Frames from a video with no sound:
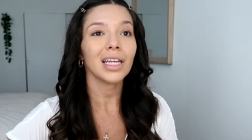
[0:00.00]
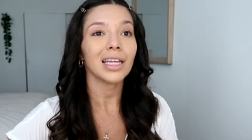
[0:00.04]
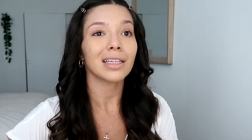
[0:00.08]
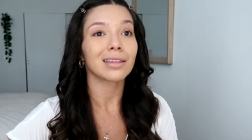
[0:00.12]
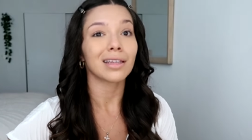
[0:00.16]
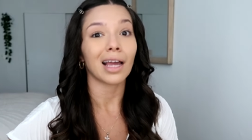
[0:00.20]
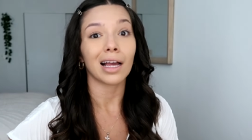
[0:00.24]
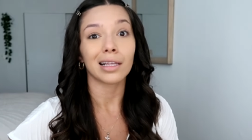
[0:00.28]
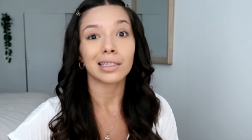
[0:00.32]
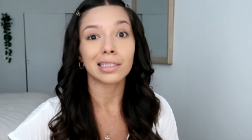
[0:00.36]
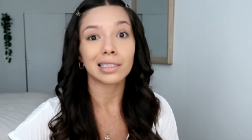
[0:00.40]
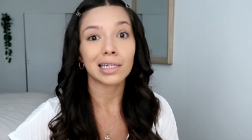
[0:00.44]

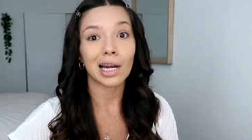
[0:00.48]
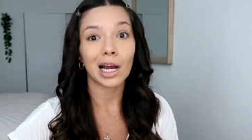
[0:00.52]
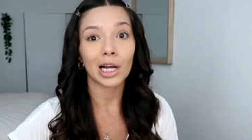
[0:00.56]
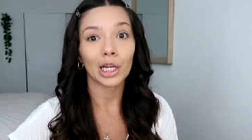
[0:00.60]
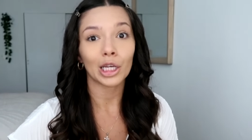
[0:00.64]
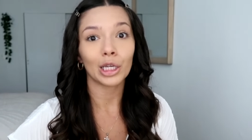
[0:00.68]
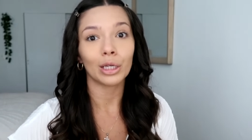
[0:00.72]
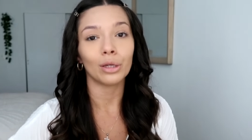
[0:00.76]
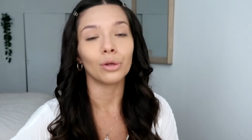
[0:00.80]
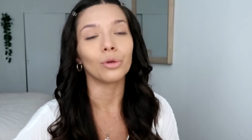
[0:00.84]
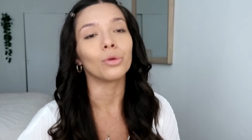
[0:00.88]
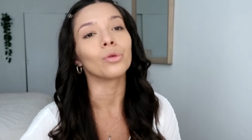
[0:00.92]
that's
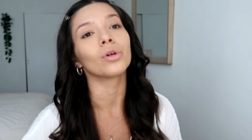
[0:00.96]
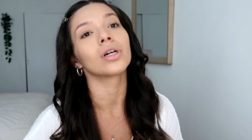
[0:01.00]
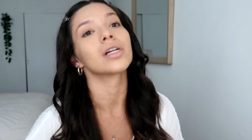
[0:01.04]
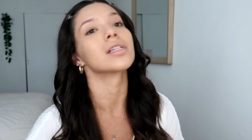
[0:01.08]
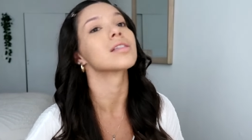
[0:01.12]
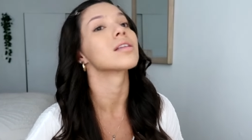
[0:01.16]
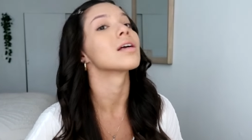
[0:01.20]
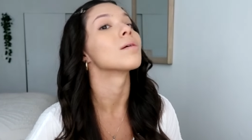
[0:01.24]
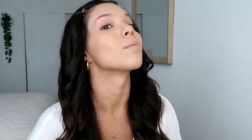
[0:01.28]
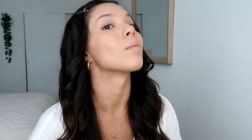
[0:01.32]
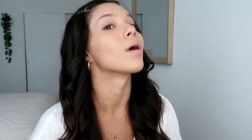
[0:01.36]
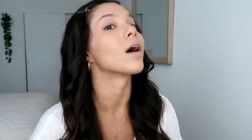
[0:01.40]
not cute,
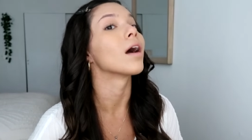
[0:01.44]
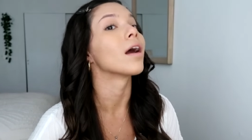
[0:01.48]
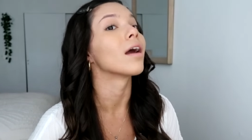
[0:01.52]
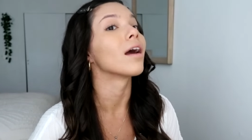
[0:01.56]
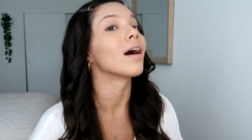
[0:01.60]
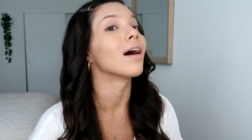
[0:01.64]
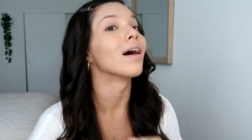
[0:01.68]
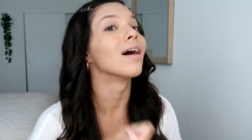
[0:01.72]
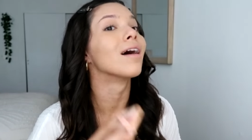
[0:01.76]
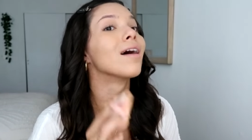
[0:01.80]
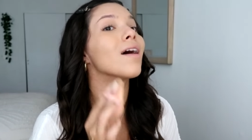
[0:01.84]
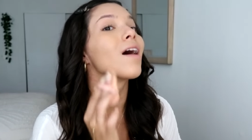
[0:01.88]
because then my
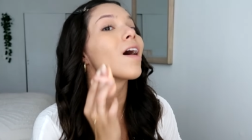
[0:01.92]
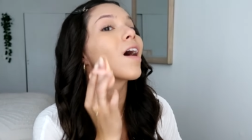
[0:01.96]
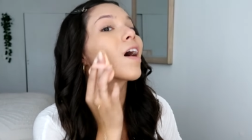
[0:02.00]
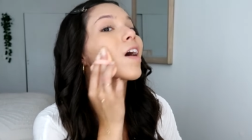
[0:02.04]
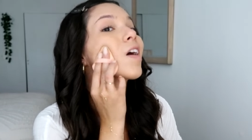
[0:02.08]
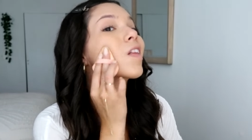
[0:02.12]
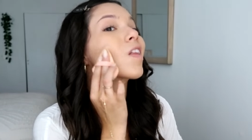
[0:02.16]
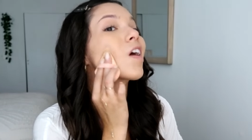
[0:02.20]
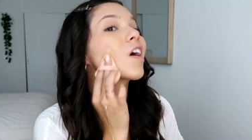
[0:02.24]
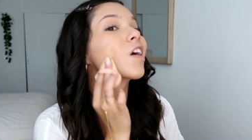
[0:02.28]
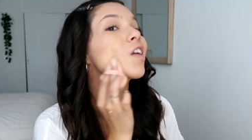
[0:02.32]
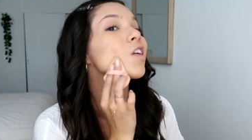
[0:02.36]

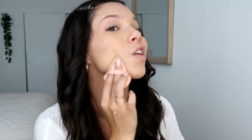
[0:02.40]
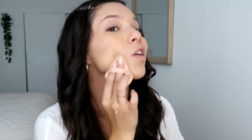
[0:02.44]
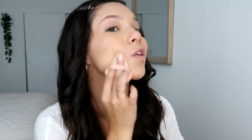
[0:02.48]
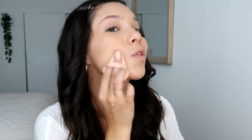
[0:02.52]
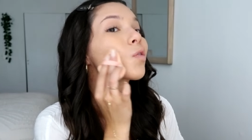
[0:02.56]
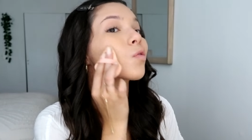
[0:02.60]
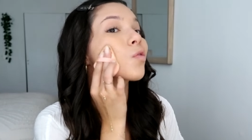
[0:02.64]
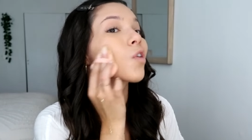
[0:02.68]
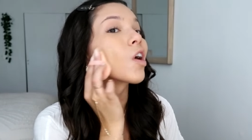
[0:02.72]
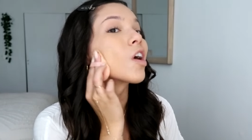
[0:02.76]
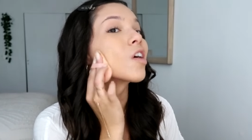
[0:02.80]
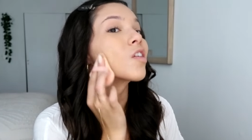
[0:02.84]

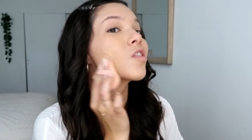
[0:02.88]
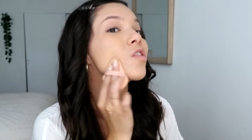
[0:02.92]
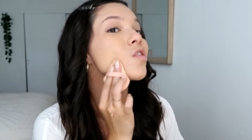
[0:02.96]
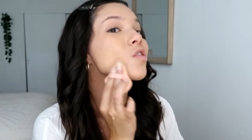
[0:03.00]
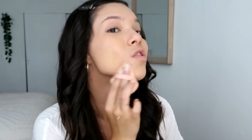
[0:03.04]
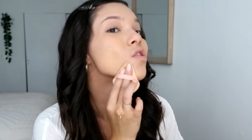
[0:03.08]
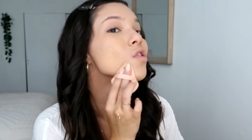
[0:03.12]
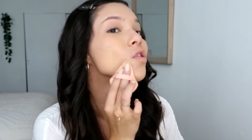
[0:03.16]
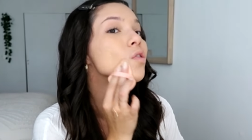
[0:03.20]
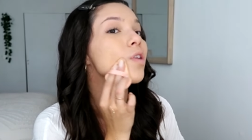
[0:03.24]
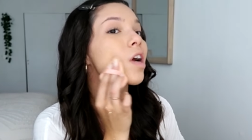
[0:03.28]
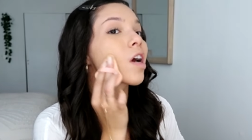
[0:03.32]
eyeliner
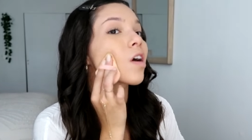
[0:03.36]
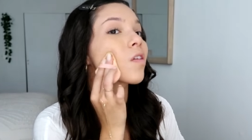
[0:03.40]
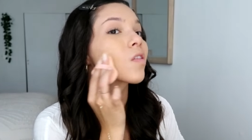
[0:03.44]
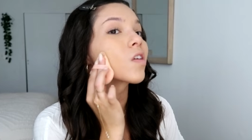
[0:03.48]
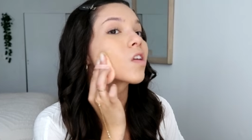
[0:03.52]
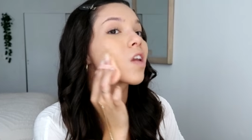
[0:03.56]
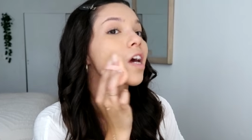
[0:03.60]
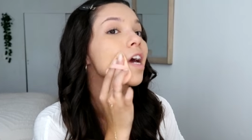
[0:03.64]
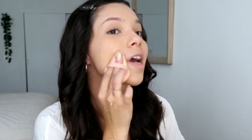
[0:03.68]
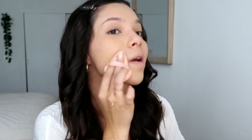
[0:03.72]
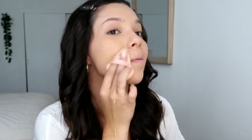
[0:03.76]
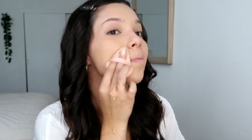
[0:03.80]
runs throughout
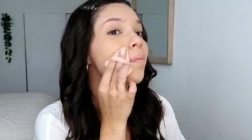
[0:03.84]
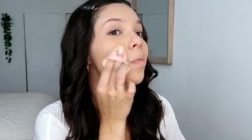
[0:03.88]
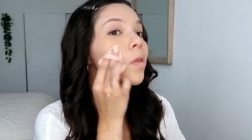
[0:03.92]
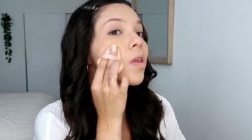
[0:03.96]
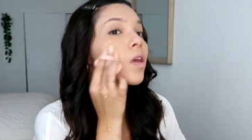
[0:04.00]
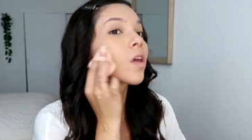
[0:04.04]
the day.